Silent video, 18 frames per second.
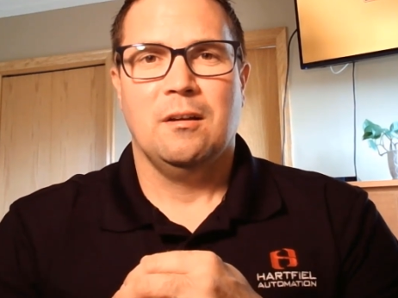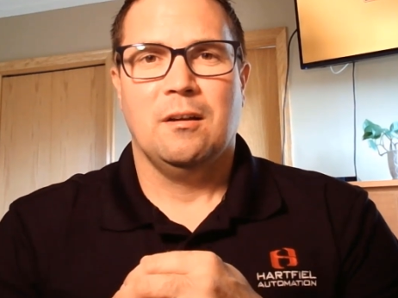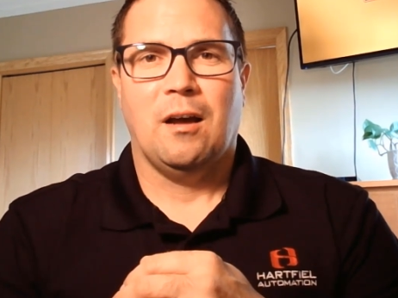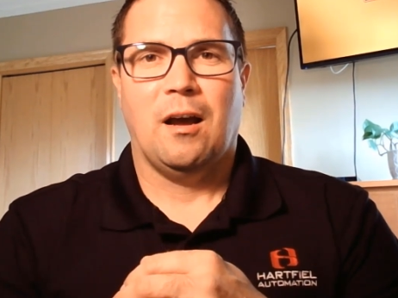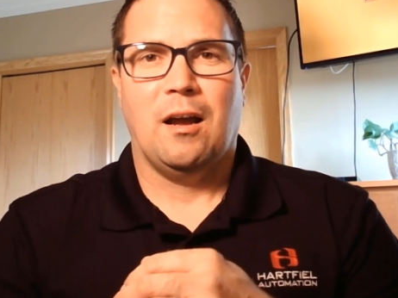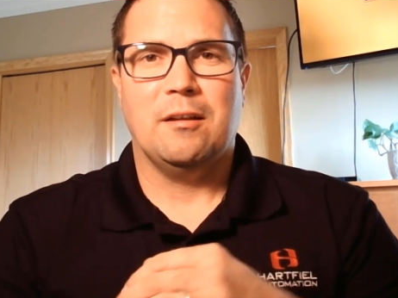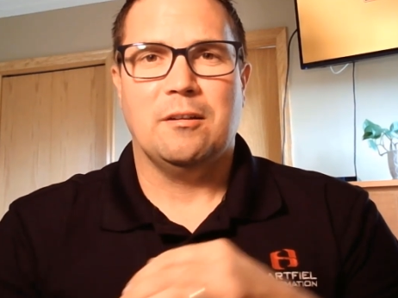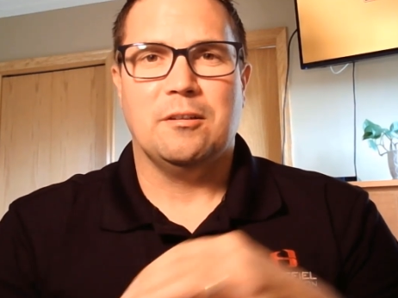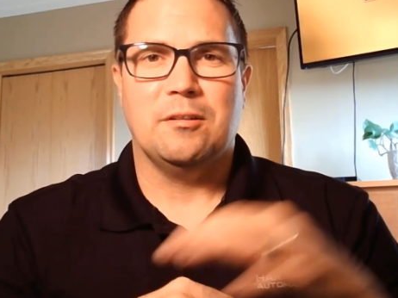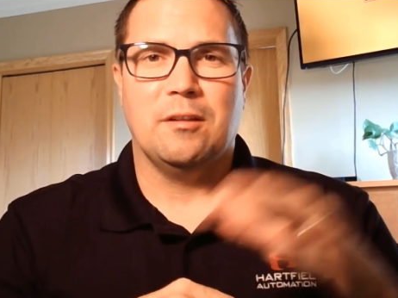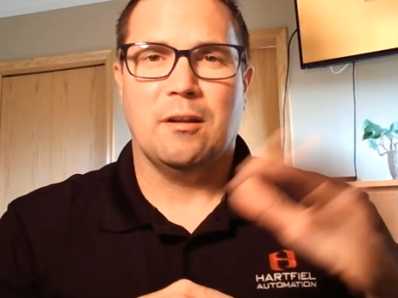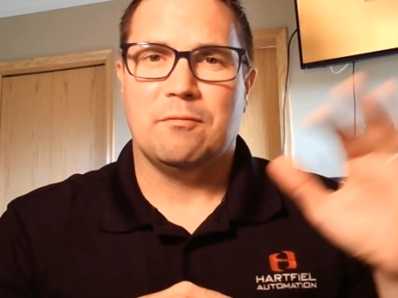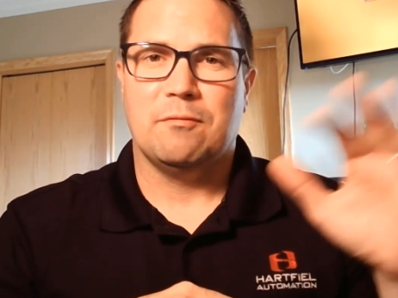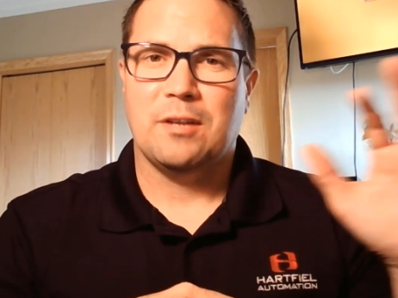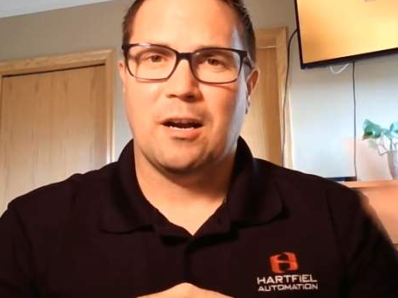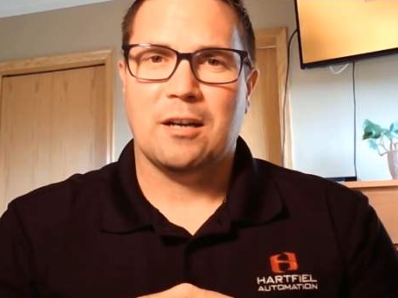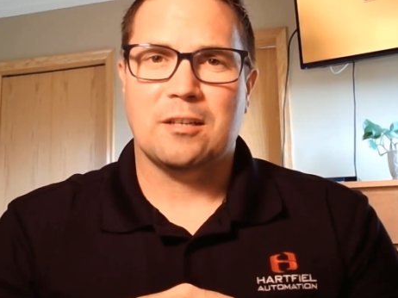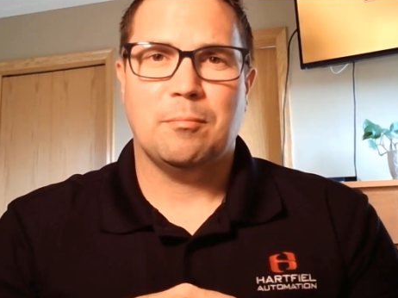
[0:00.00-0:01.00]
I have
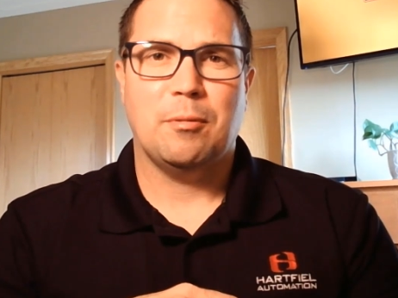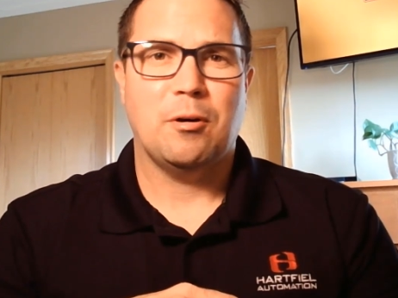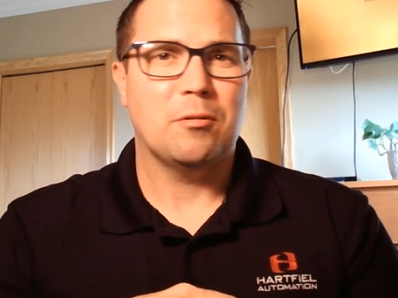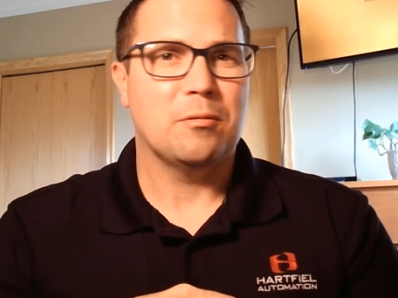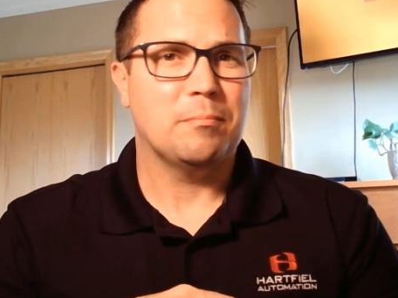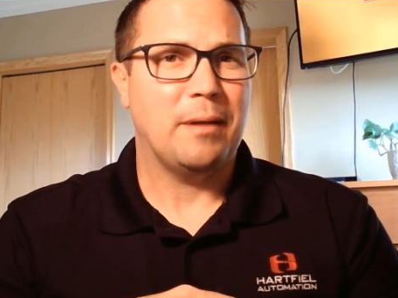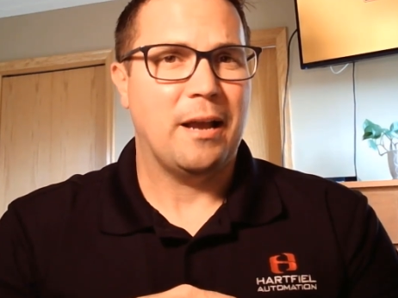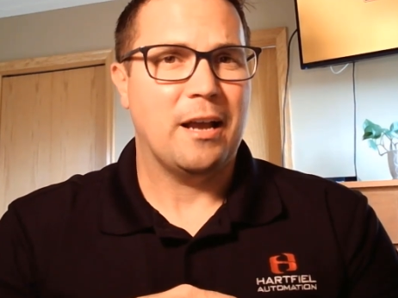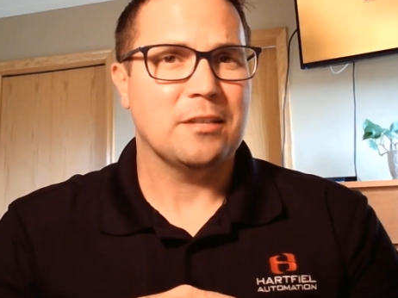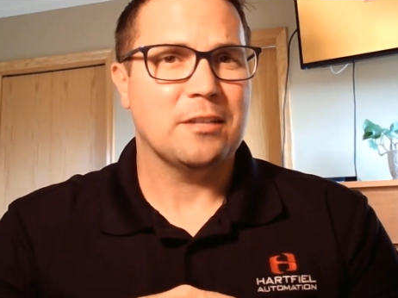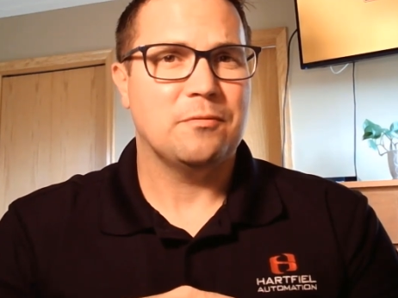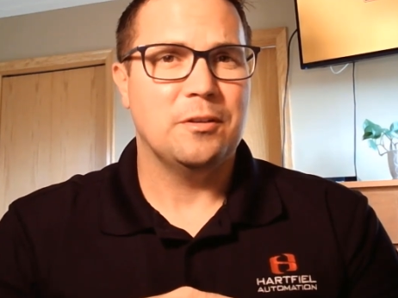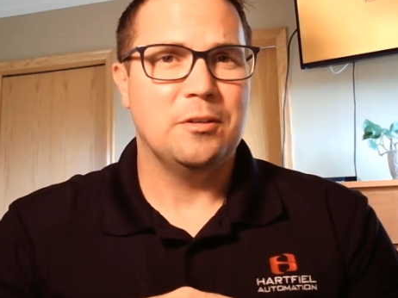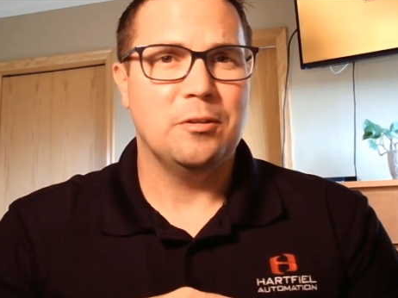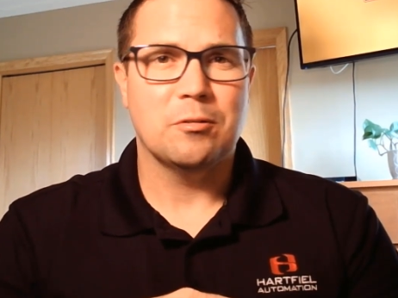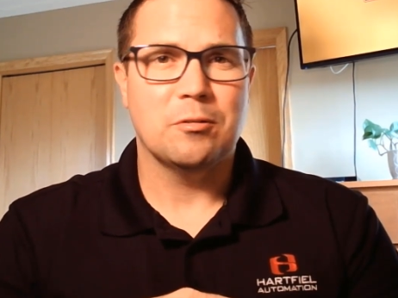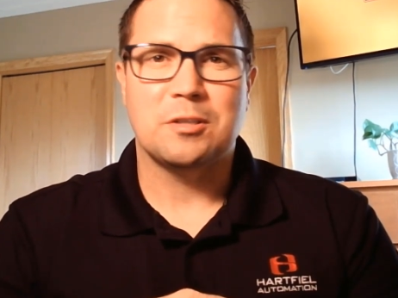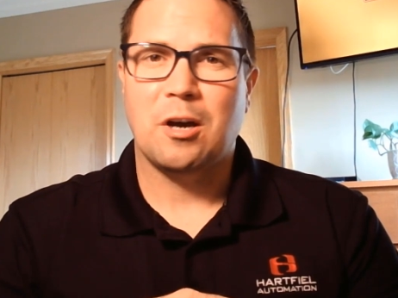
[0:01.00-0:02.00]
talked about in past
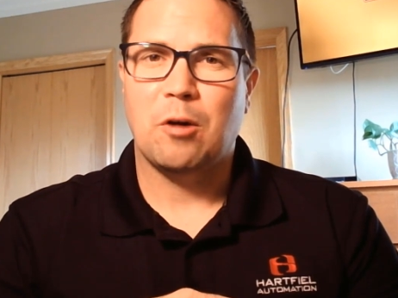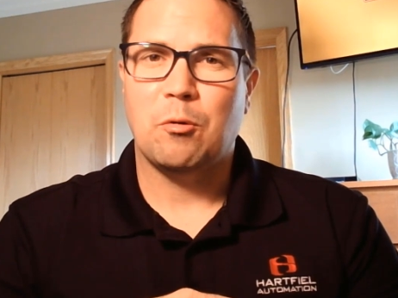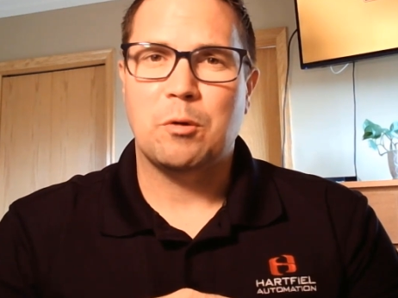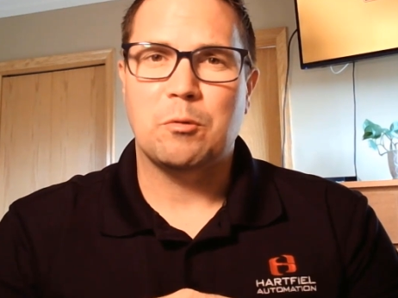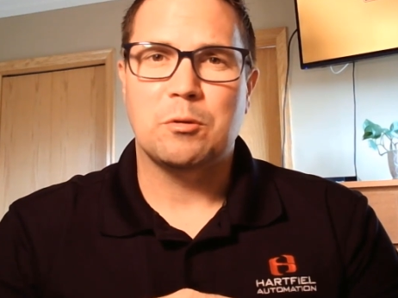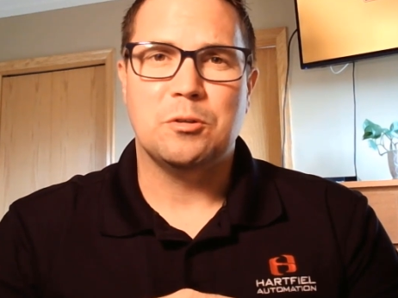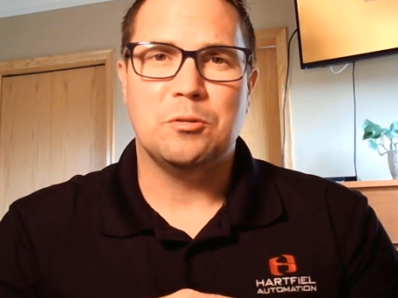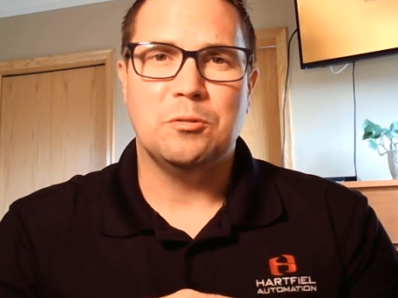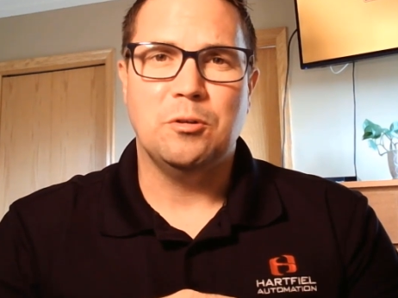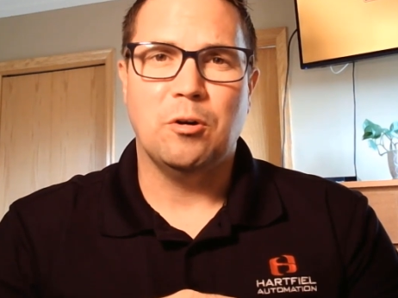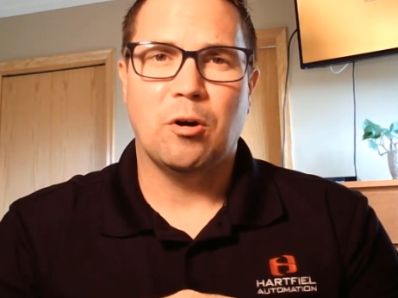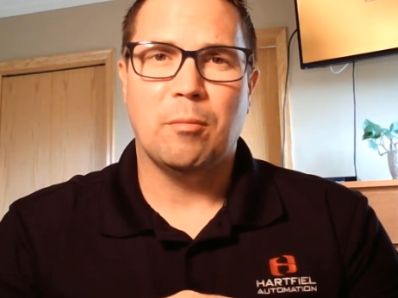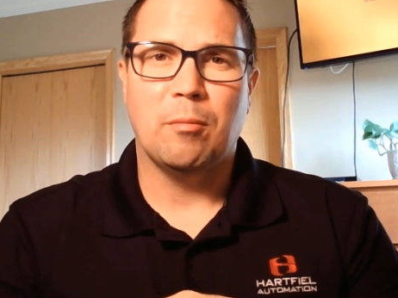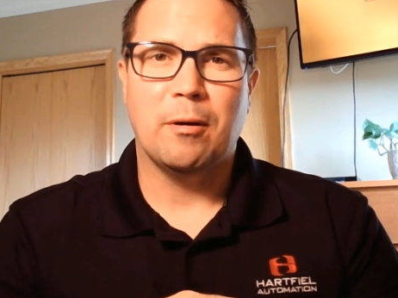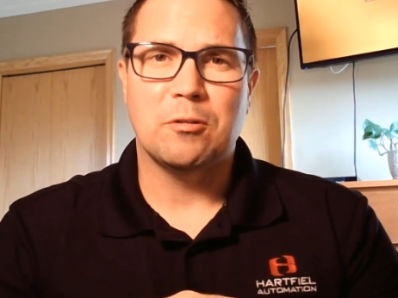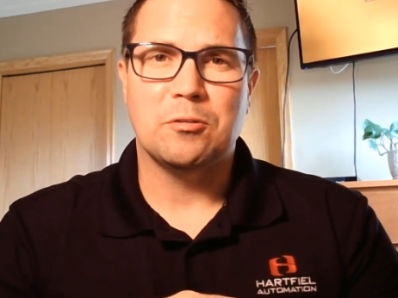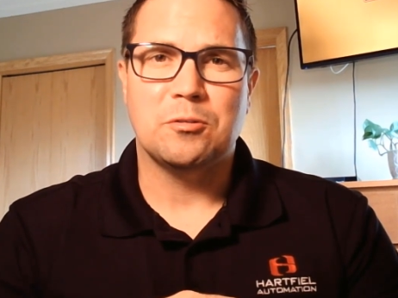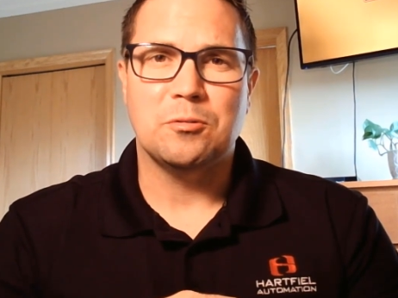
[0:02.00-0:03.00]
videos how we would go
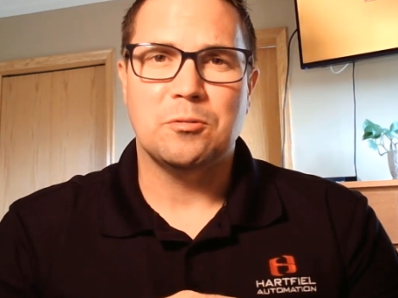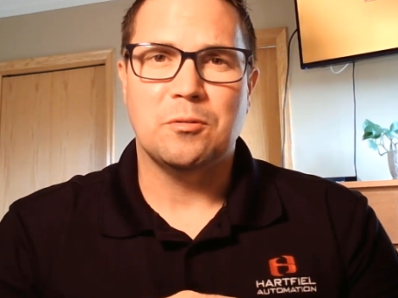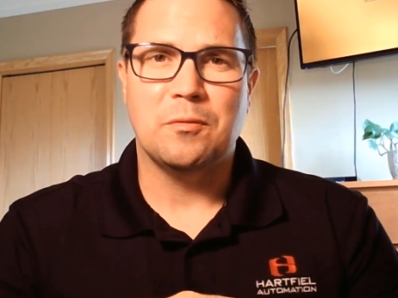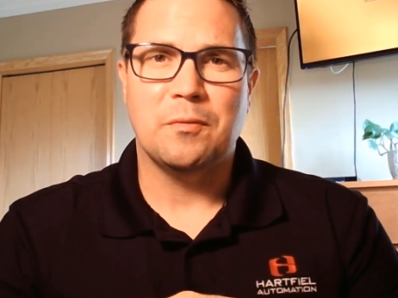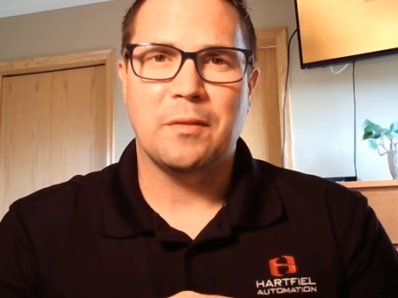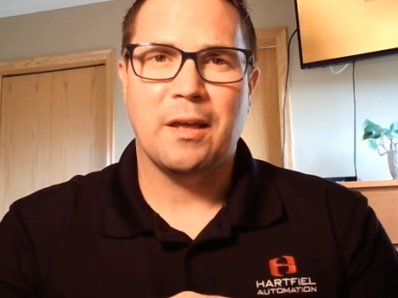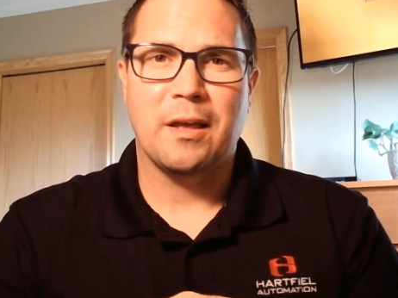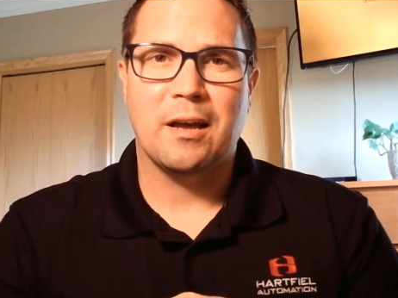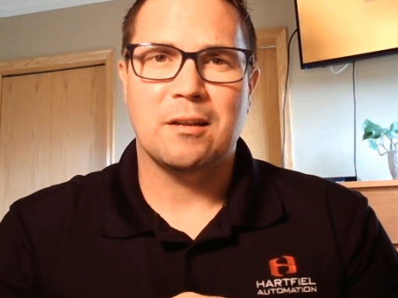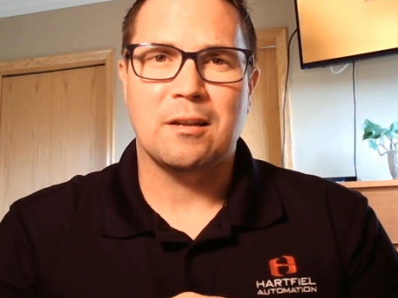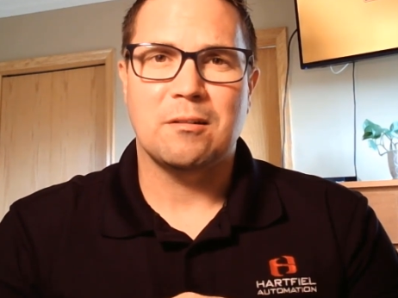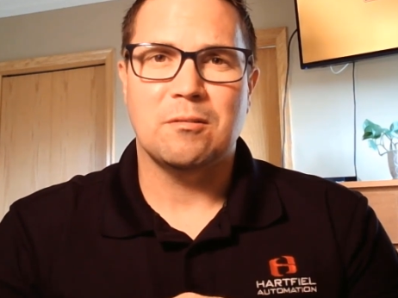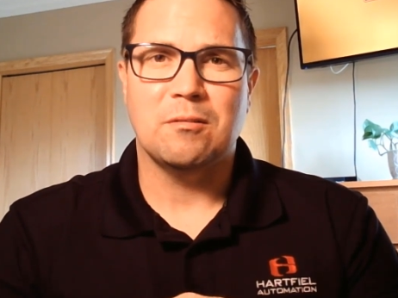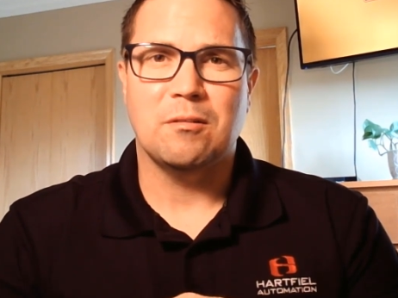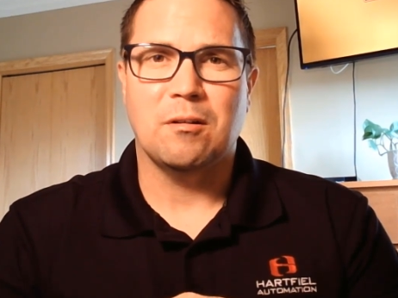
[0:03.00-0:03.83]
about doing that,